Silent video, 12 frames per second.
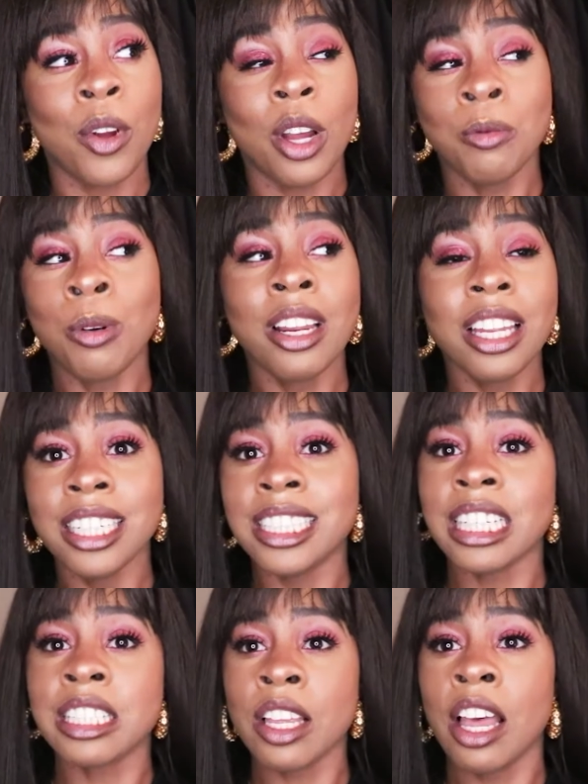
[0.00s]
really
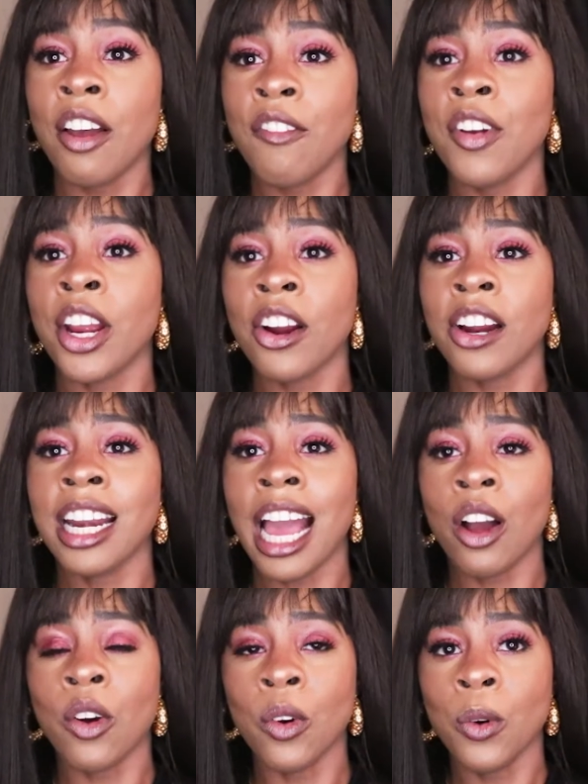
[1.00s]
just figuring
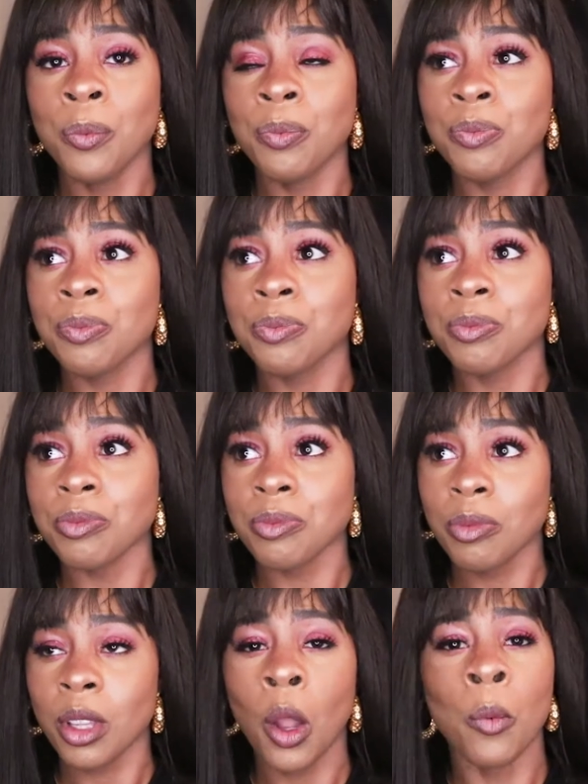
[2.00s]
out
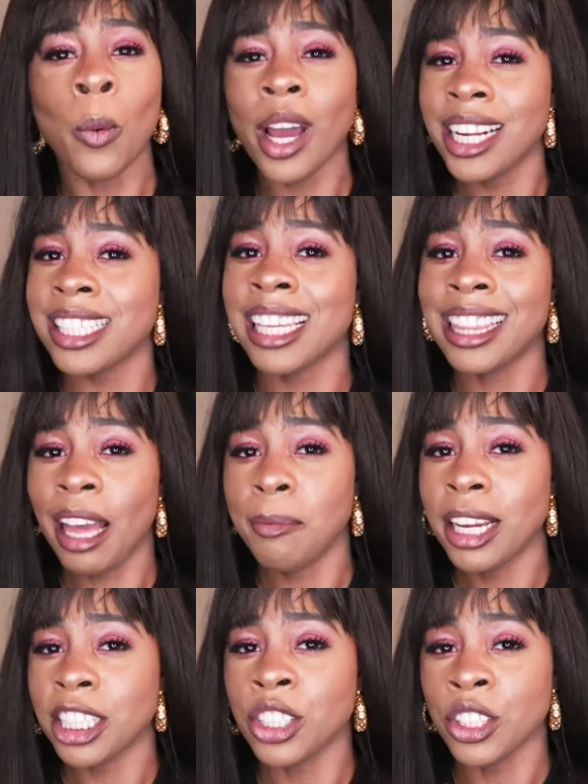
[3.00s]
what is it that
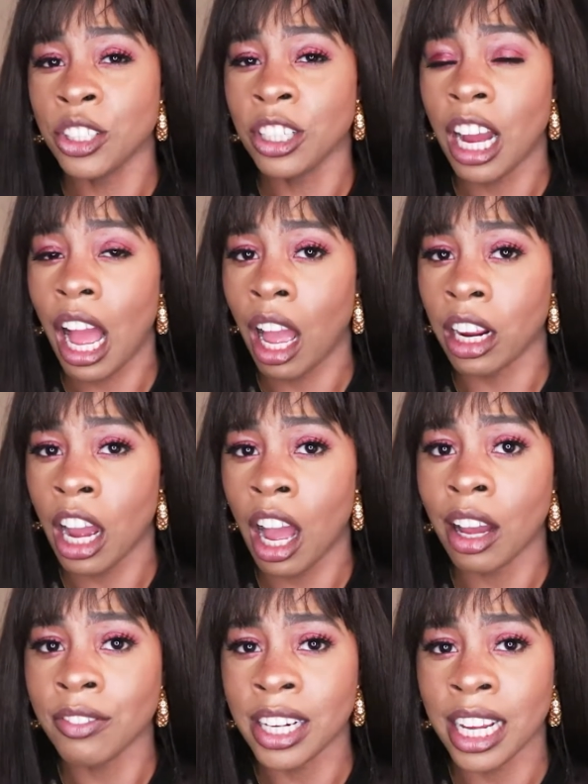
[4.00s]
makes you
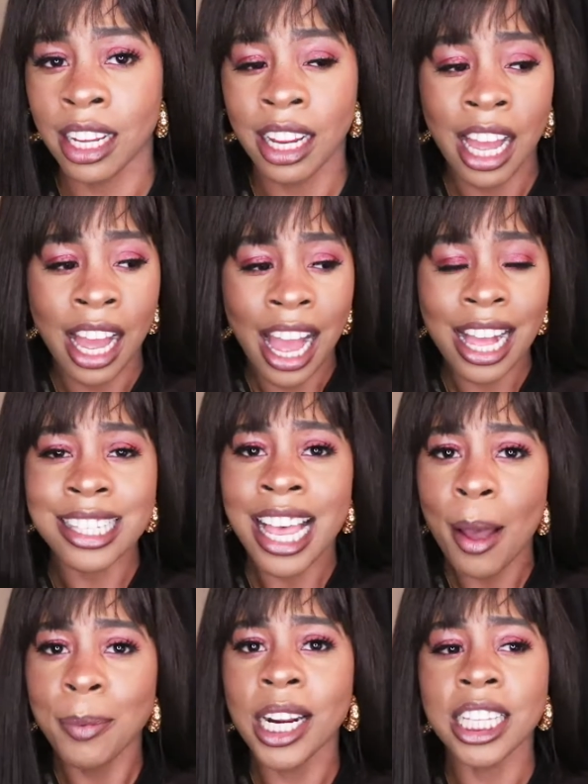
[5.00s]
unconfident and
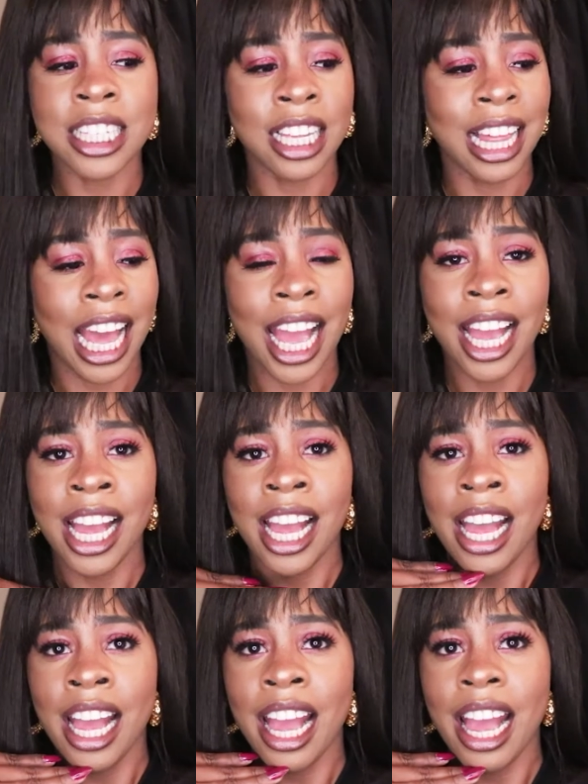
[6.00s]
tapping into that.
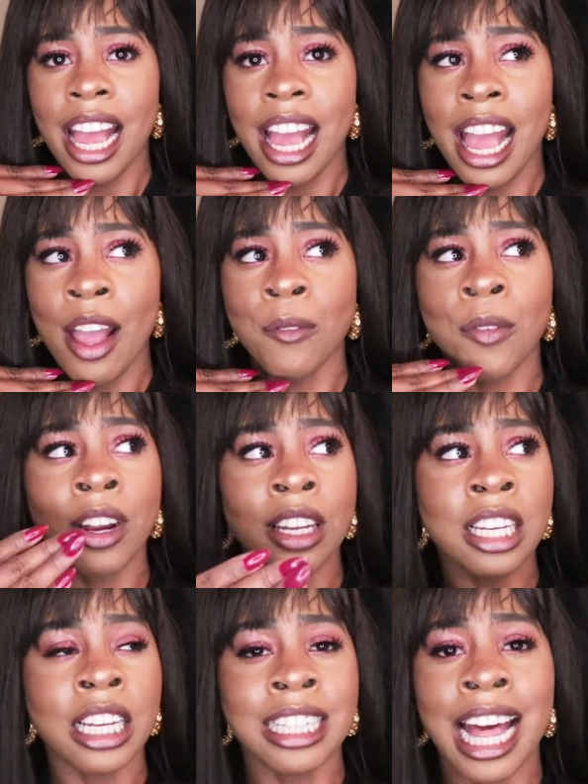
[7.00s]
And
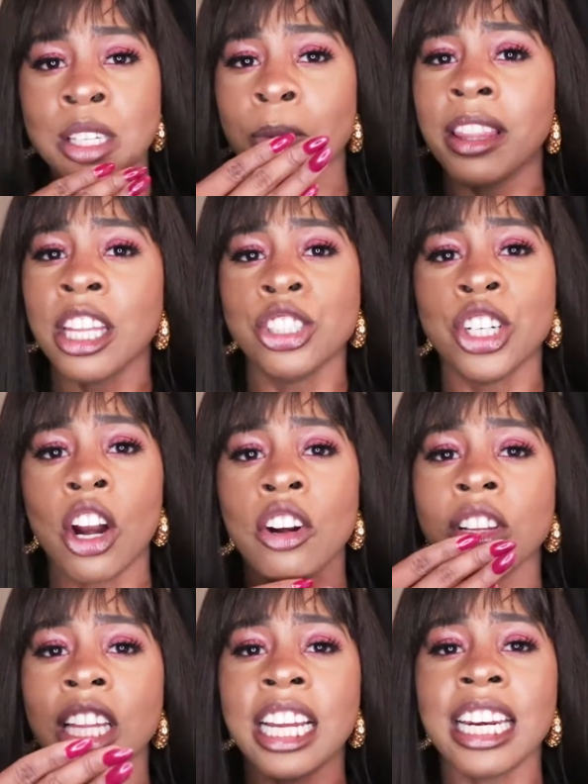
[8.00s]
really, that's when the
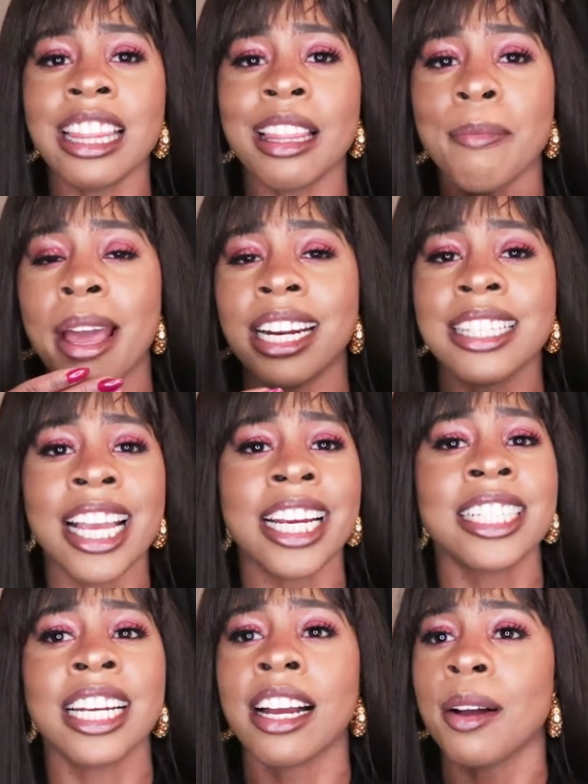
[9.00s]
journaling and the
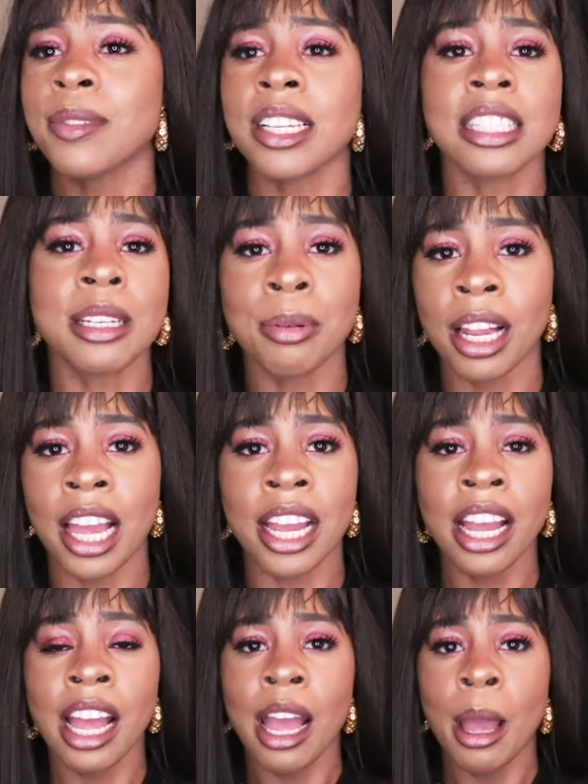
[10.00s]
meditation comes into
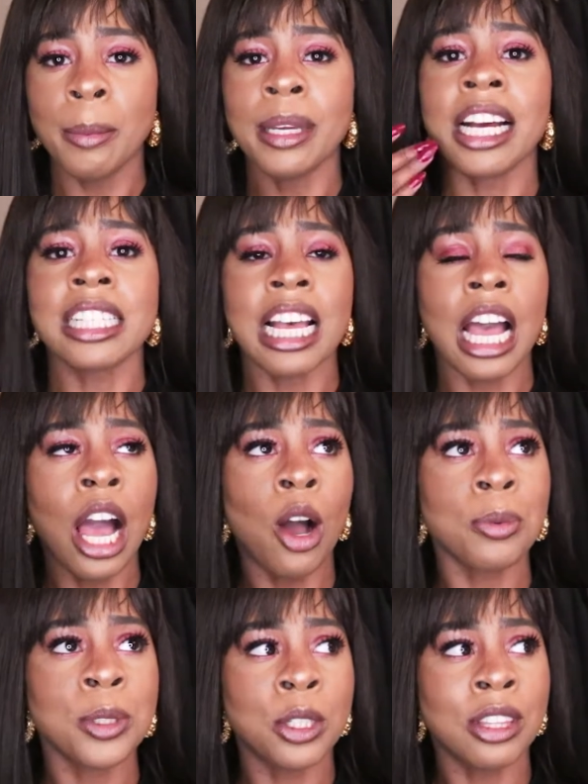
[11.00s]
play, because it
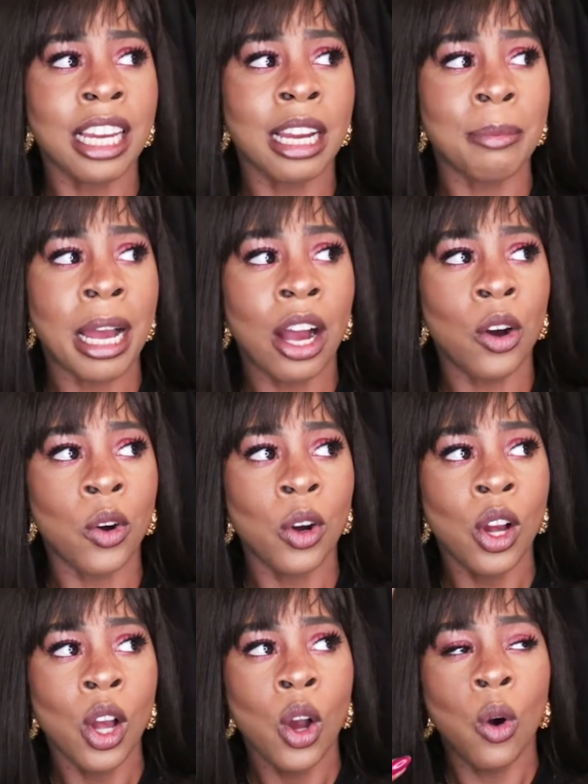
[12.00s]
helps you think
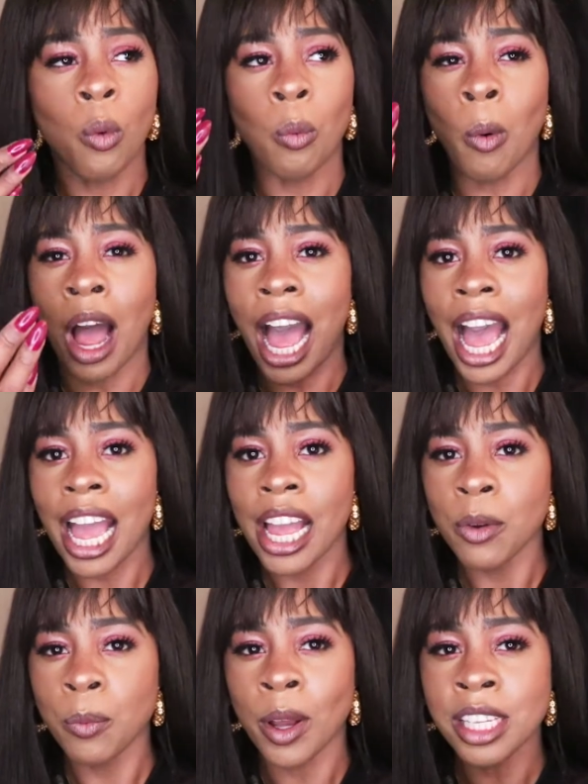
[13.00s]
about
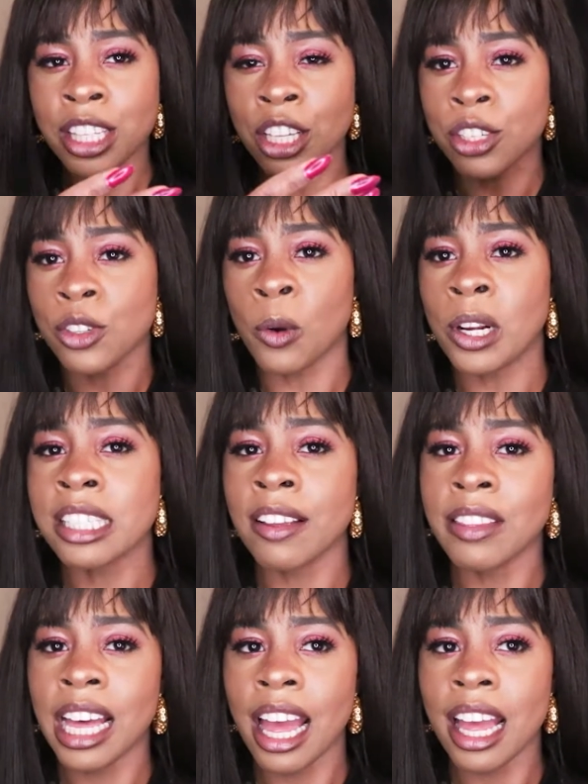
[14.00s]
why, what's the source
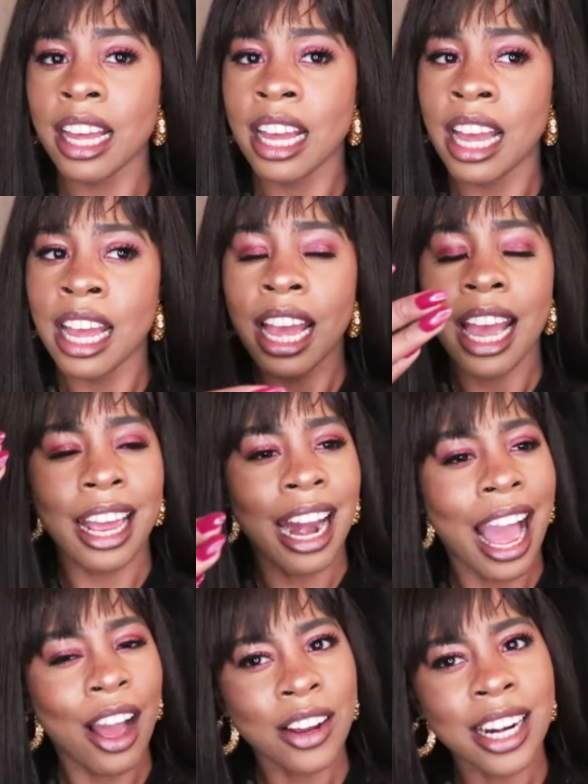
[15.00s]
of that, and
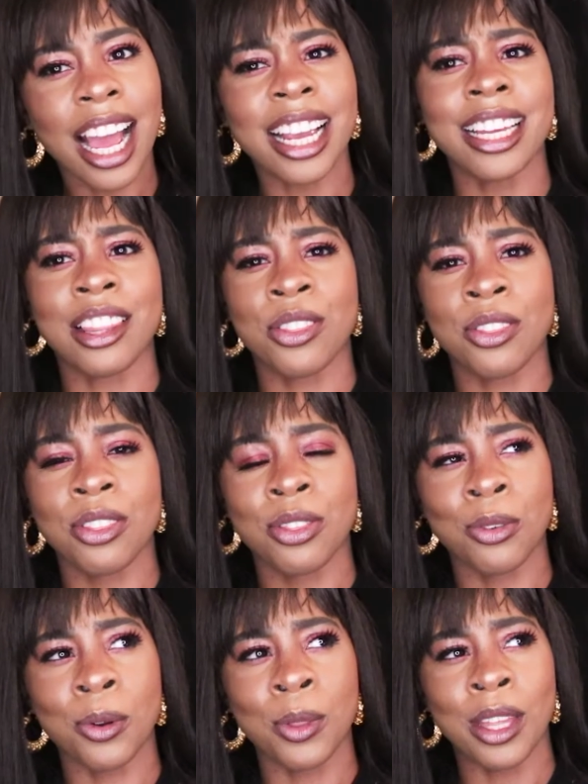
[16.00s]
how can I get
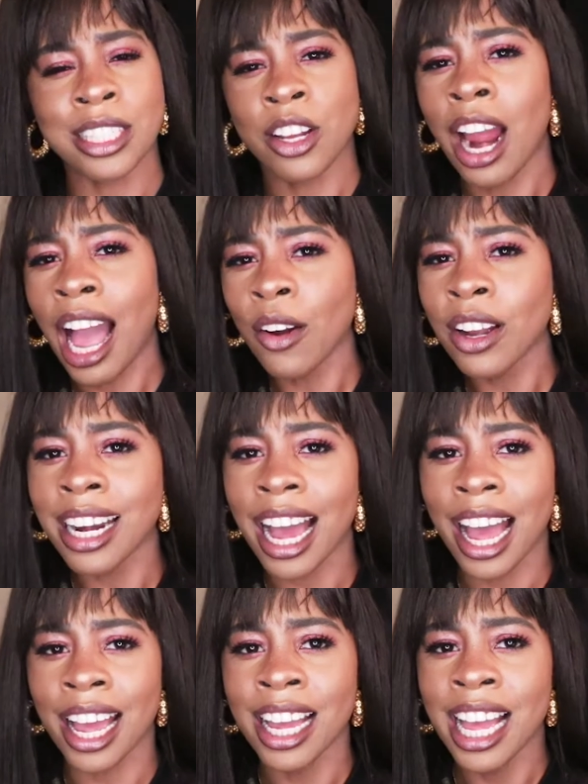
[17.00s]
through this, or how can
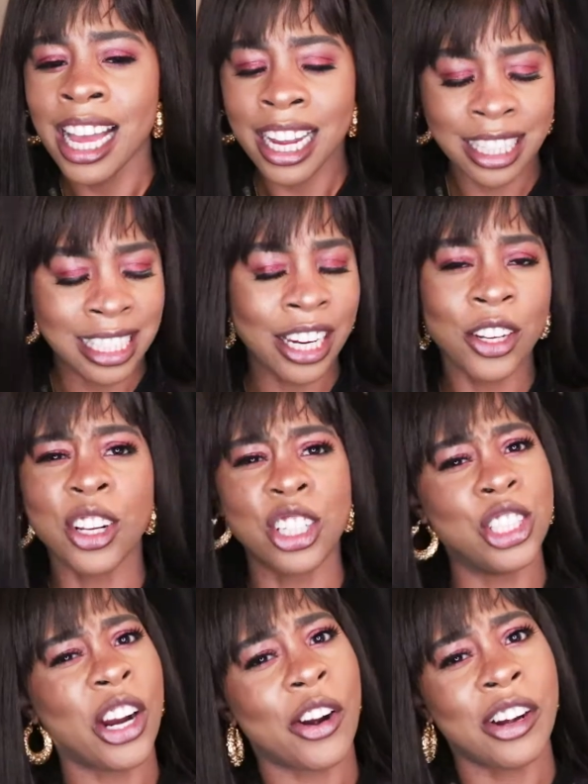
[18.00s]
I continue to
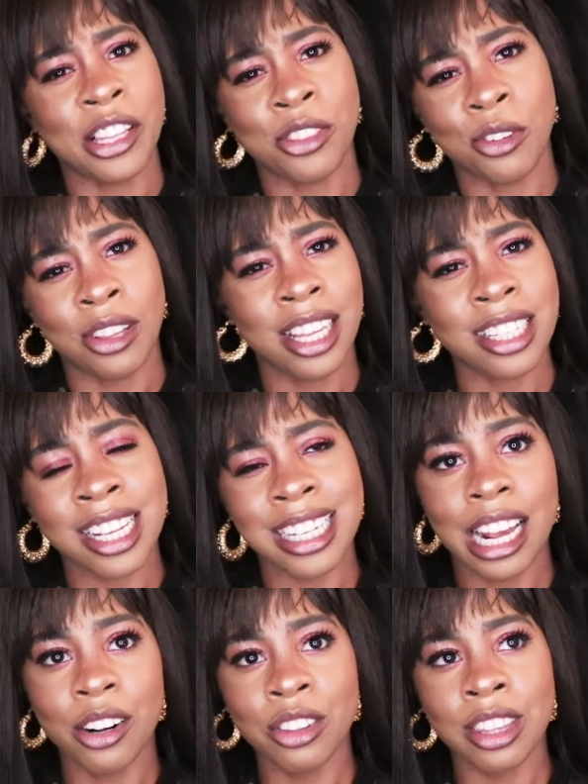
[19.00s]
journey through this?
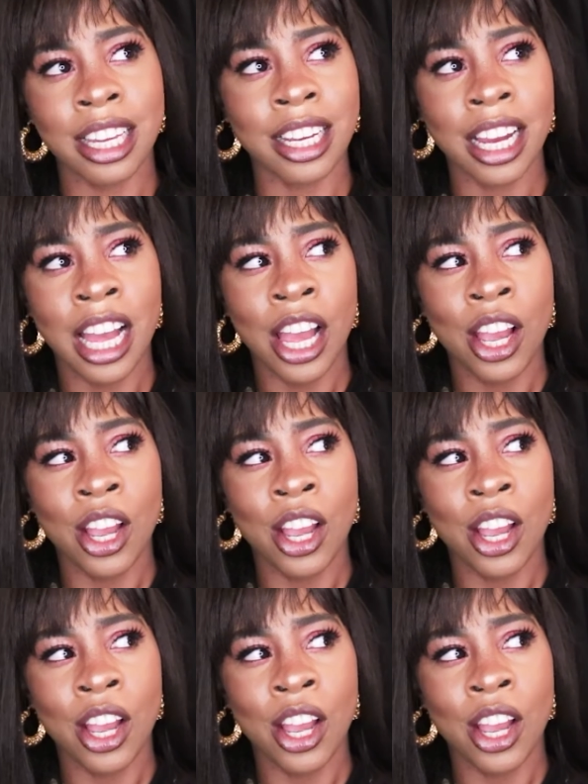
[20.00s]
Because I don't think